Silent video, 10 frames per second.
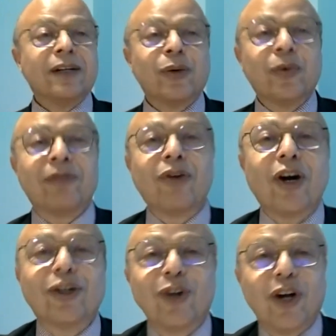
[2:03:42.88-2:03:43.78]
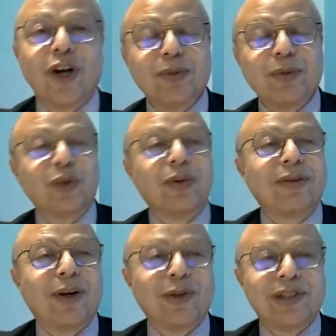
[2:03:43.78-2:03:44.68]
we've learned a lot, but we've
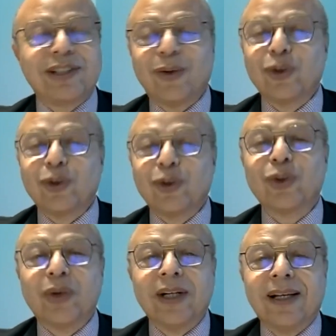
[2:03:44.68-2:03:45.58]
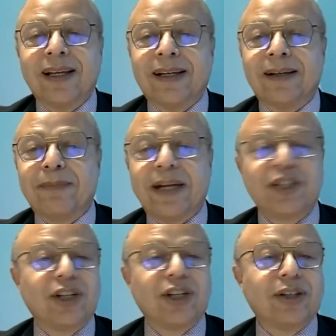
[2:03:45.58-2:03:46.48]
also
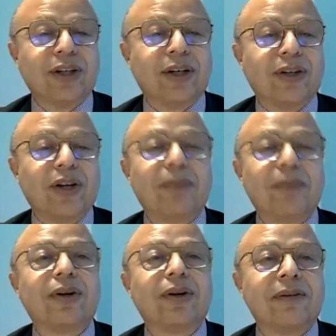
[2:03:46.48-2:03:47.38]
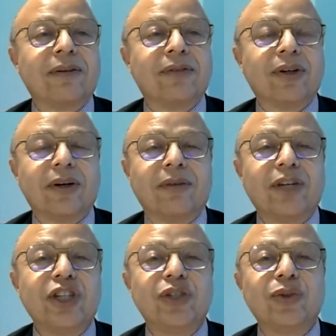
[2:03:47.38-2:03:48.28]
mentioned a number of
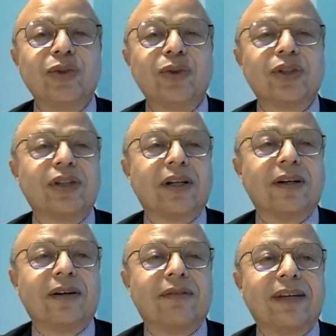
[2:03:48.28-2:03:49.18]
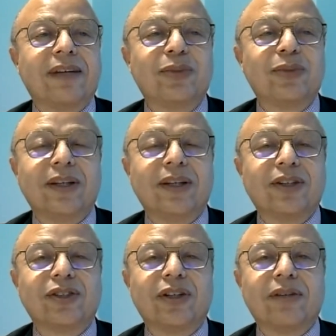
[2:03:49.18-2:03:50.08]
issues that will
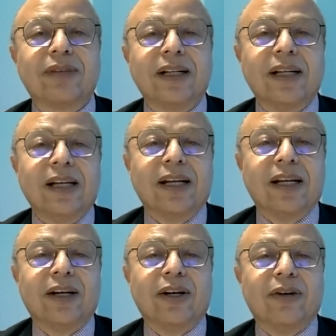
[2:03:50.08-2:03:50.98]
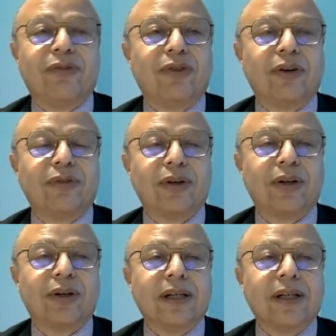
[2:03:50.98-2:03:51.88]
deserve
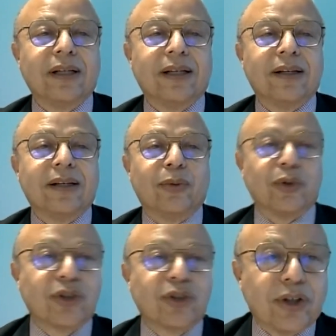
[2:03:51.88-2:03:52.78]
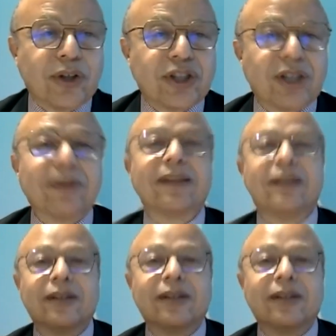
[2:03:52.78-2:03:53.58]
further research. I mean,